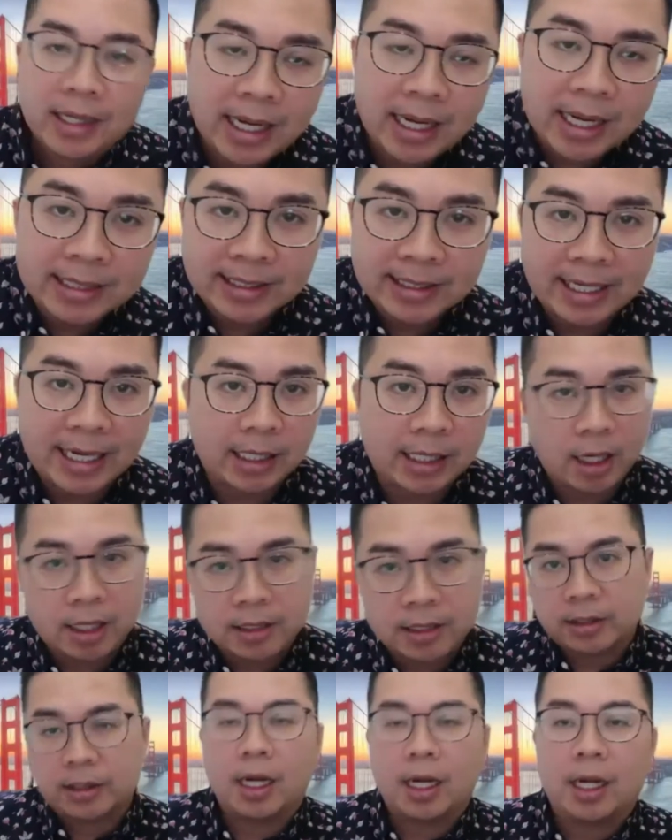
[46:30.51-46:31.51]
and say I
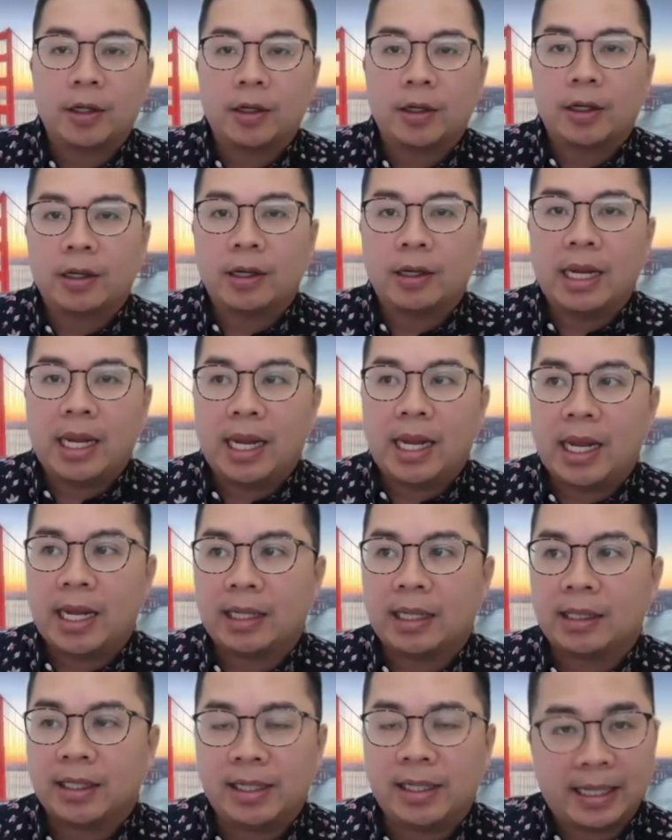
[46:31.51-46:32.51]
lost $1 and
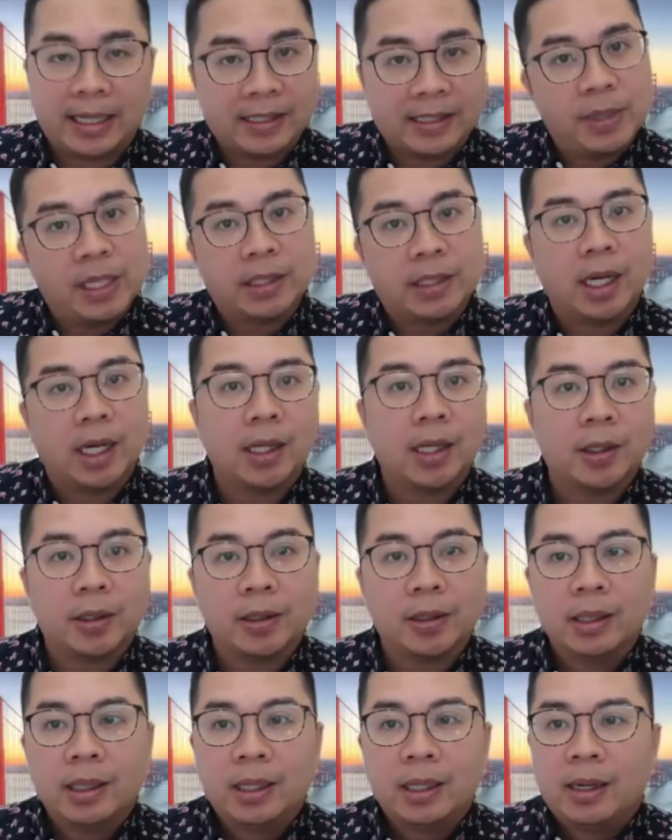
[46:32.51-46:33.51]
Linda gives me $1,